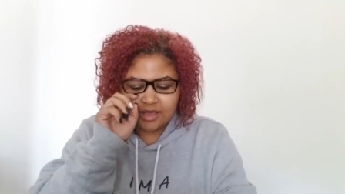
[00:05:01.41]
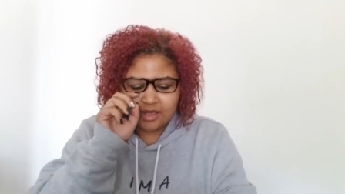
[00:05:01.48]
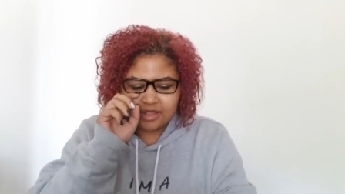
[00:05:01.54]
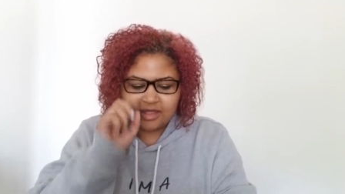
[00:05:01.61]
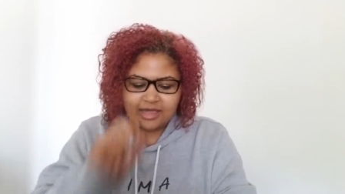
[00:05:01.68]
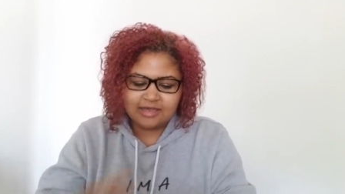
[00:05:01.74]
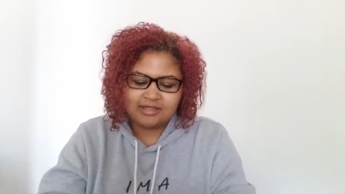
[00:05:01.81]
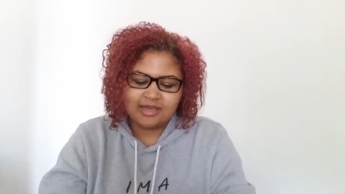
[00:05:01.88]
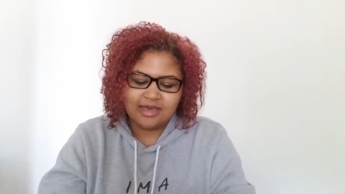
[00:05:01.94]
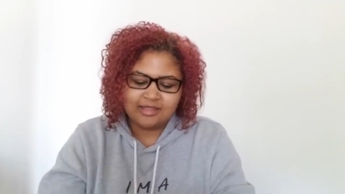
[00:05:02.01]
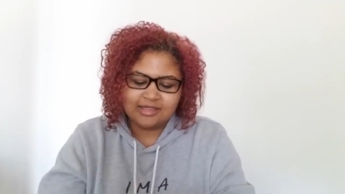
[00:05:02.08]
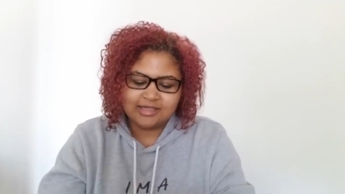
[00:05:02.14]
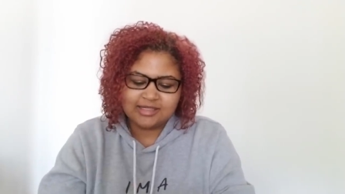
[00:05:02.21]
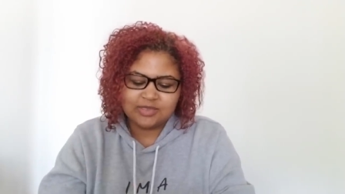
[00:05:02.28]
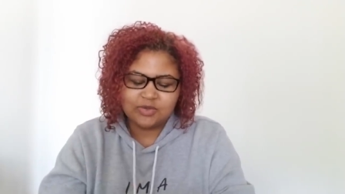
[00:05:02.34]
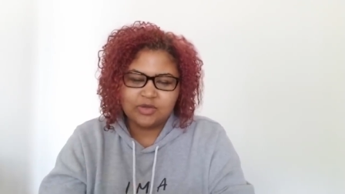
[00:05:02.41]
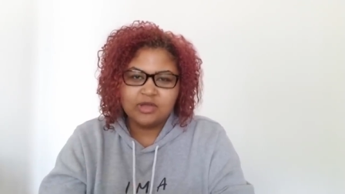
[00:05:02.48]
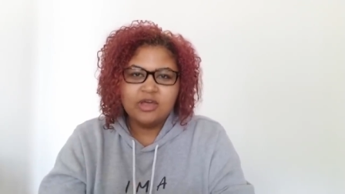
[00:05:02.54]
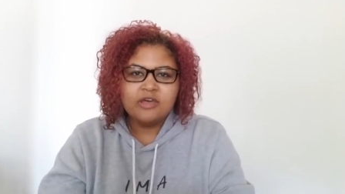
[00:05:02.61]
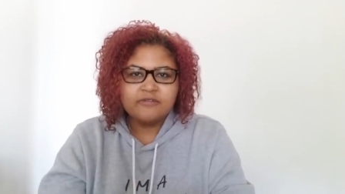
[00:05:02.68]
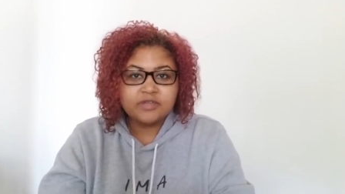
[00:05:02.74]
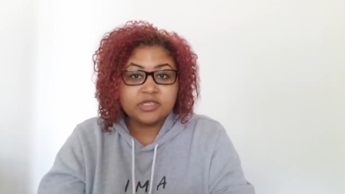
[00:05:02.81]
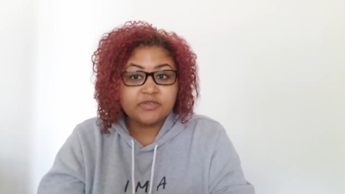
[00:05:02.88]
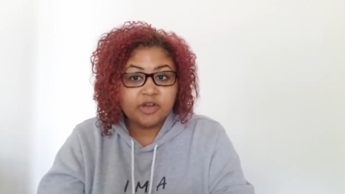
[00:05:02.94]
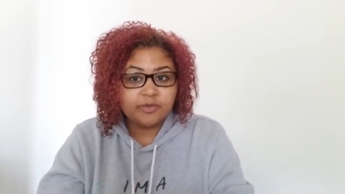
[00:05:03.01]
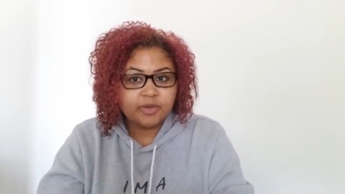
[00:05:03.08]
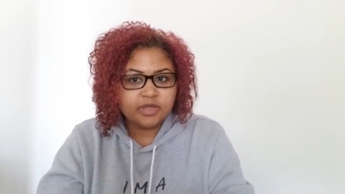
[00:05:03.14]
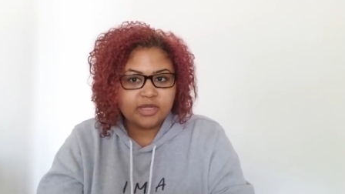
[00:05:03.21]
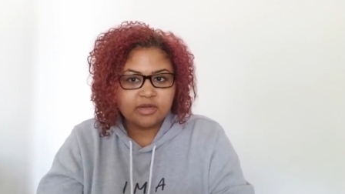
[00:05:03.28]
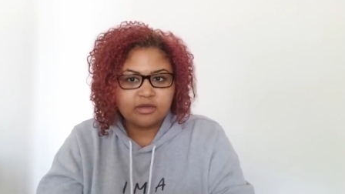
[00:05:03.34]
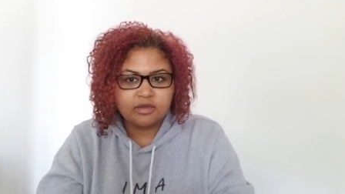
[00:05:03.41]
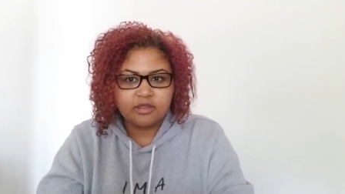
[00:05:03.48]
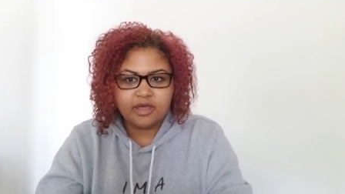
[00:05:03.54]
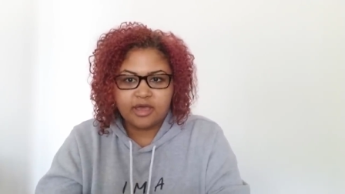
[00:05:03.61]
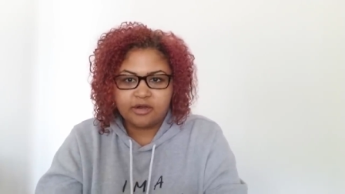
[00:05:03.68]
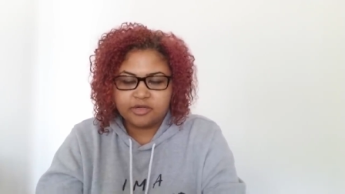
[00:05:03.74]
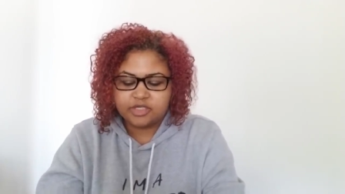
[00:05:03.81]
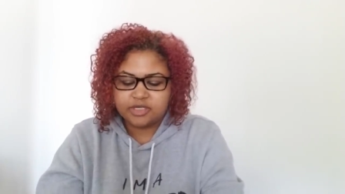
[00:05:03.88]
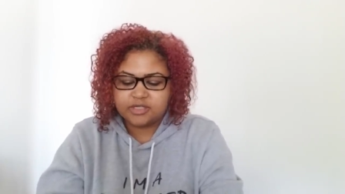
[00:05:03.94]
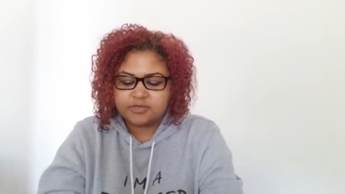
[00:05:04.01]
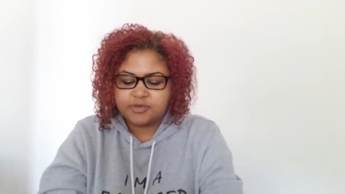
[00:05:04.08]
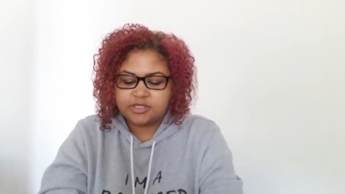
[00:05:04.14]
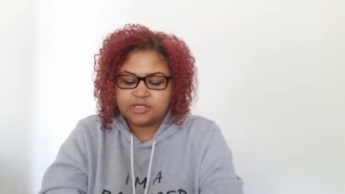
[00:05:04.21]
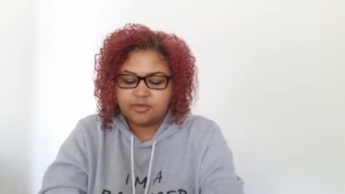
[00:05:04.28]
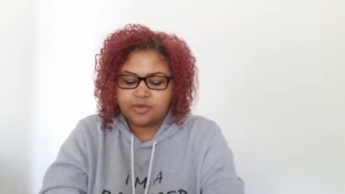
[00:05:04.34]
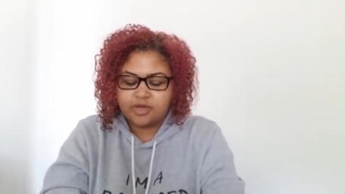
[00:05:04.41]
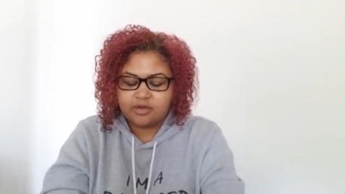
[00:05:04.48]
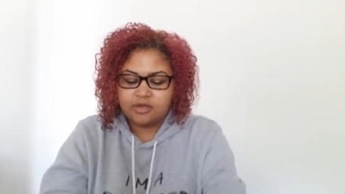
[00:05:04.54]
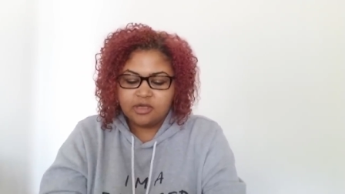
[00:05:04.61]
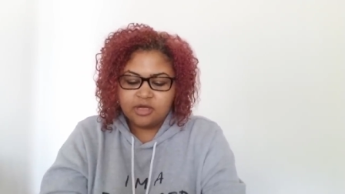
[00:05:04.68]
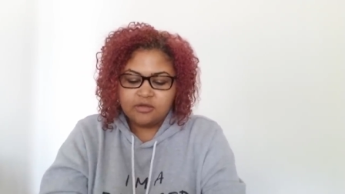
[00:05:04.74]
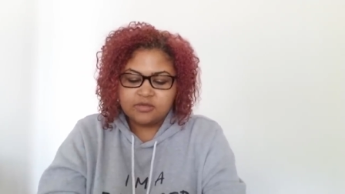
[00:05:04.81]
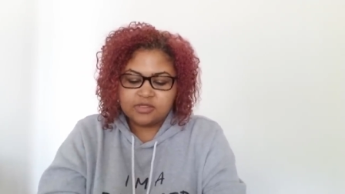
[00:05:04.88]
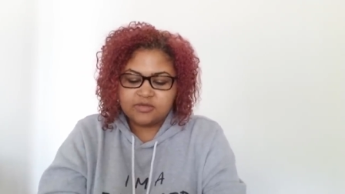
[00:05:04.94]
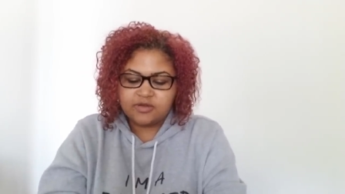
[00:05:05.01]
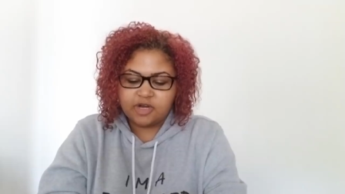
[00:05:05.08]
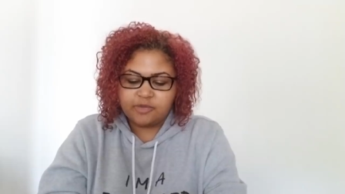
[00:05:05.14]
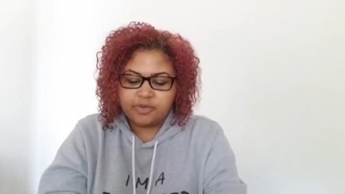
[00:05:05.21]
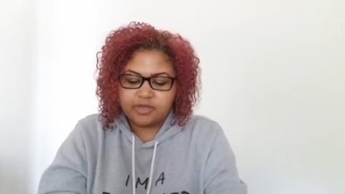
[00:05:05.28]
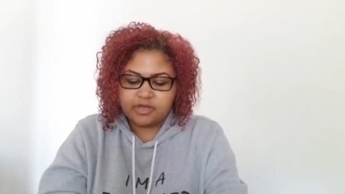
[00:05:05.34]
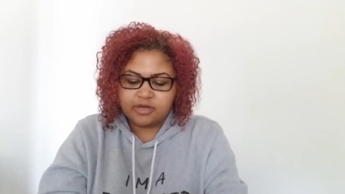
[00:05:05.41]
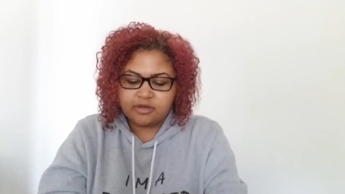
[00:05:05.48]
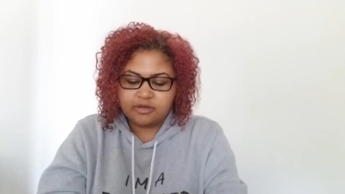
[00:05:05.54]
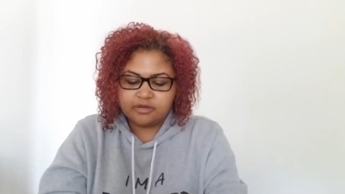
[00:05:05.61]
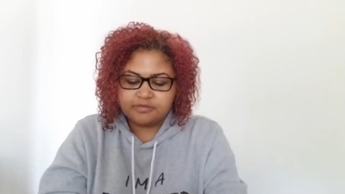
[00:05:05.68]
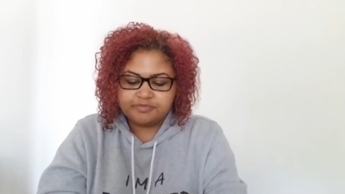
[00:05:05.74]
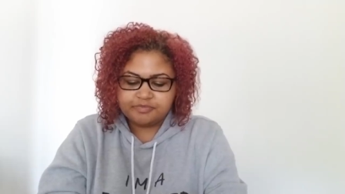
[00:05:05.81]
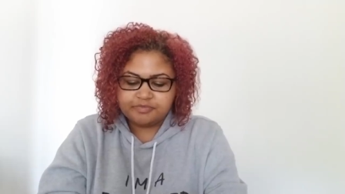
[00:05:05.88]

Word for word: I like that. That's cool. Feels very political, that energy I just picked up on. Feels very political.